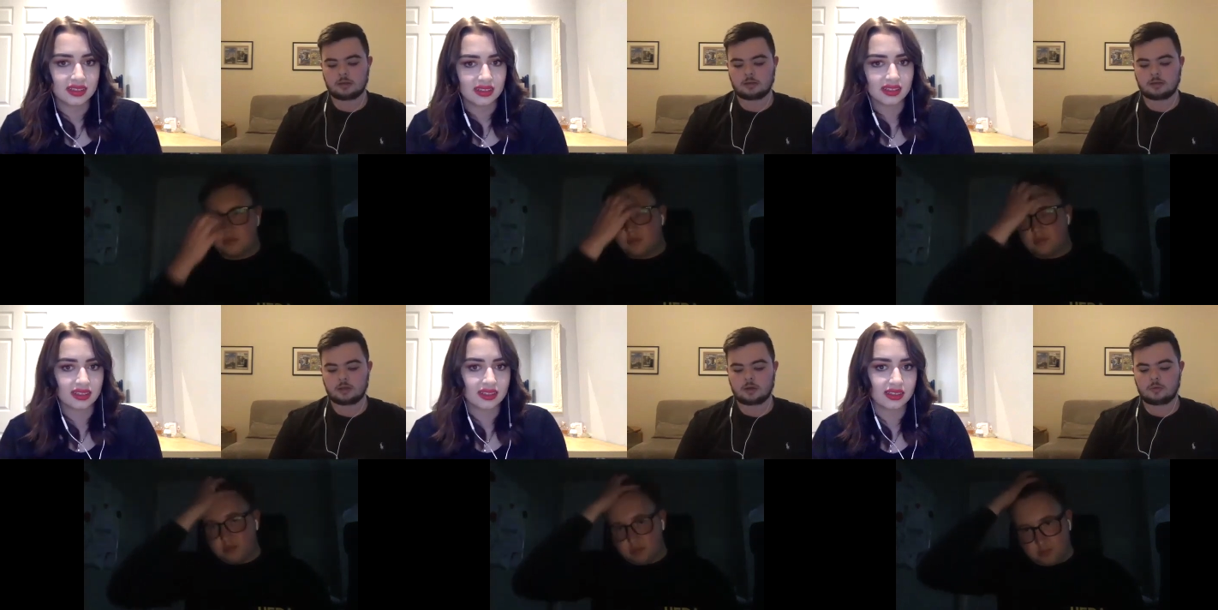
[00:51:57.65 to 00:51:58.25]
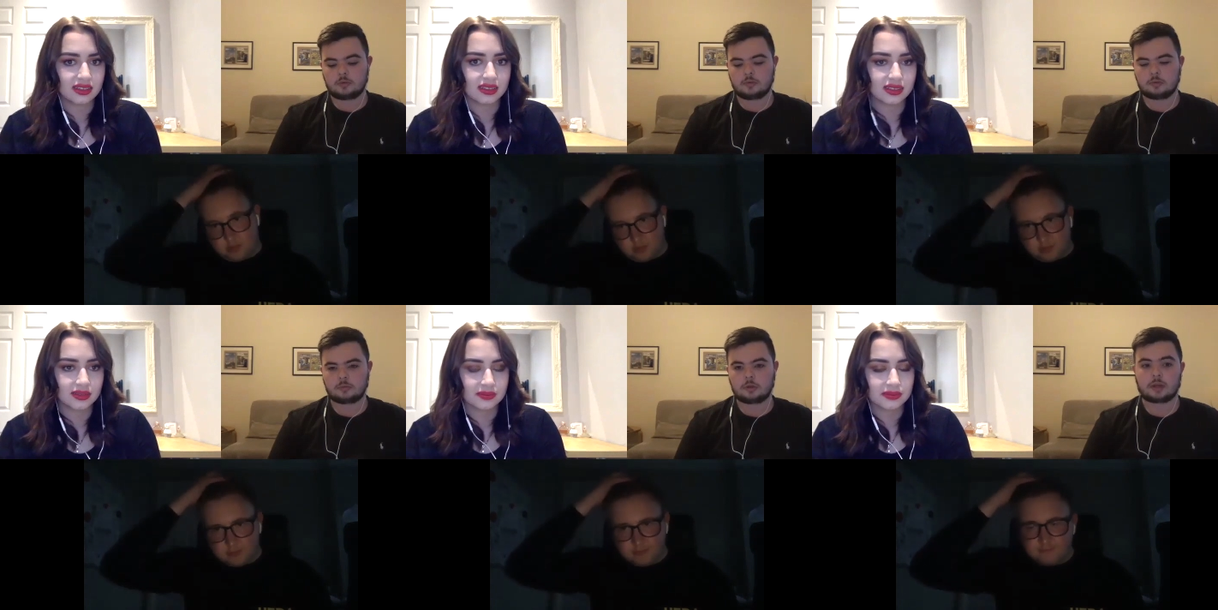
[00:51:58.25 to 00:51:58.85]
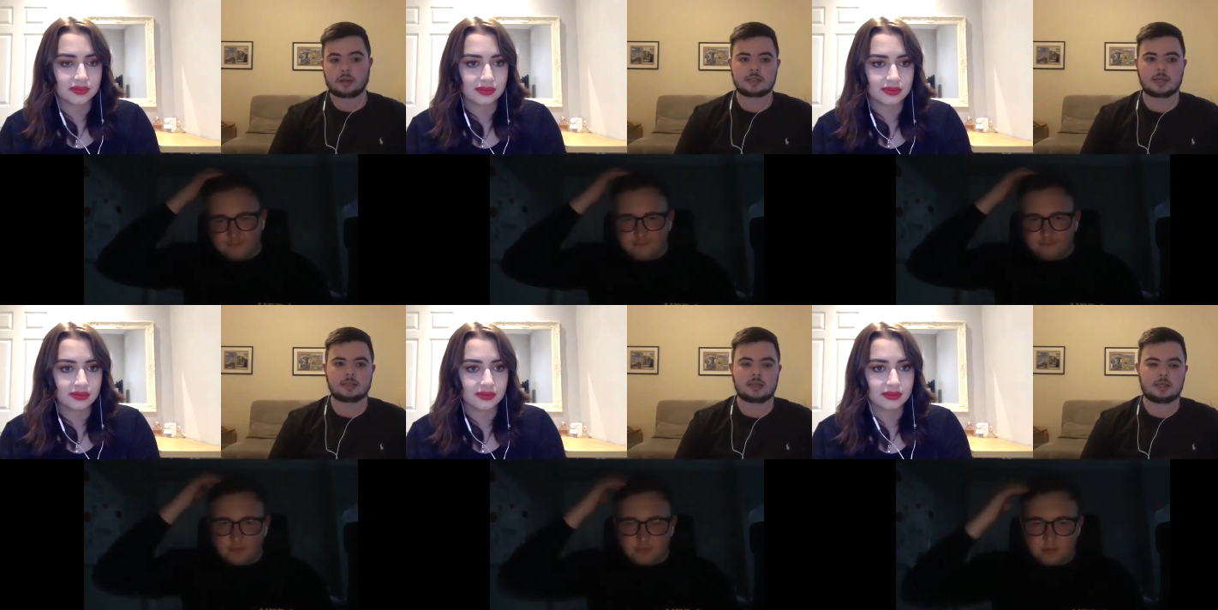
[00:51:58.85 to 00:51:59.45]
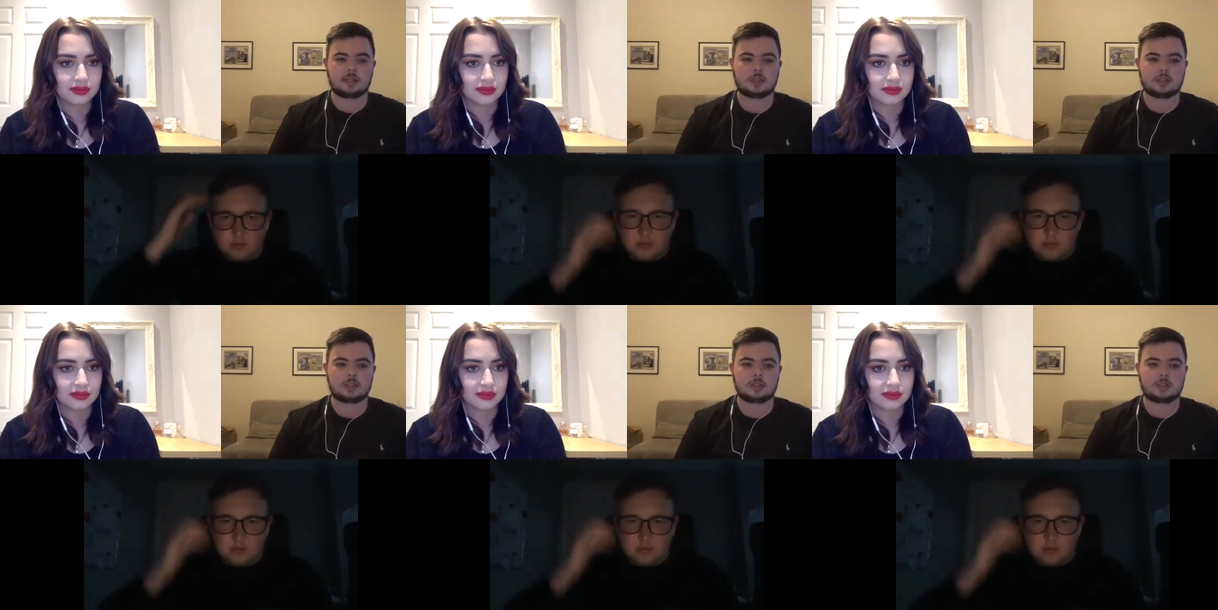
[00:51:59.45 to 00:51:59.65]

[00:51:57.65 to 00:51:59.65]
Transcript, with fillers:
Speaker 1: you know, like I said, in his